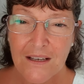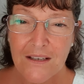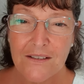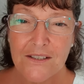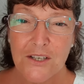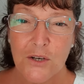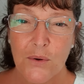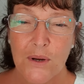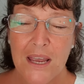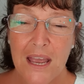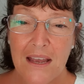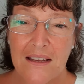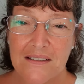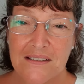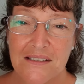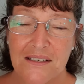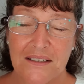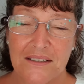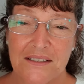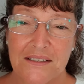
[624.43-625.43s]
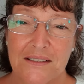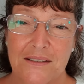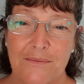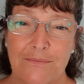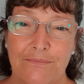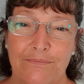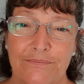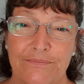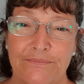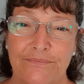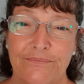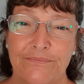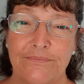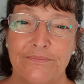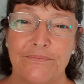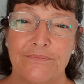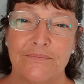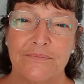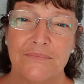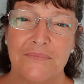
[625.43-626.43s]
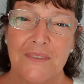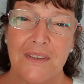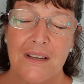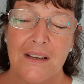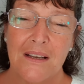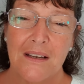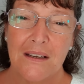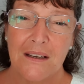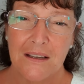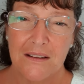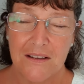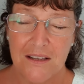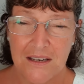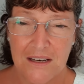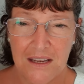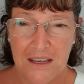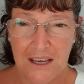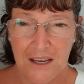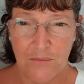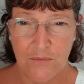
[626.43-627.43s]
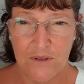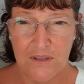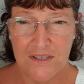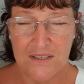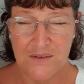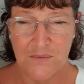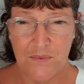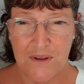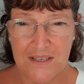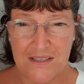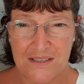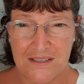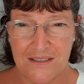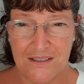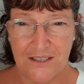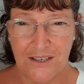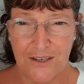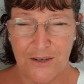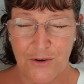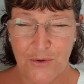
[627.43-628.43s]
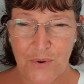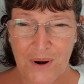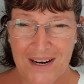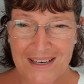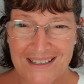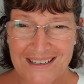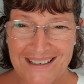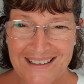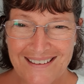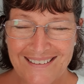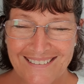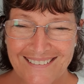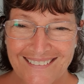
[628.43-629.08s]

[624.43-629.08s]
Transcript: So he has us. And then he gave me this message Are you ready?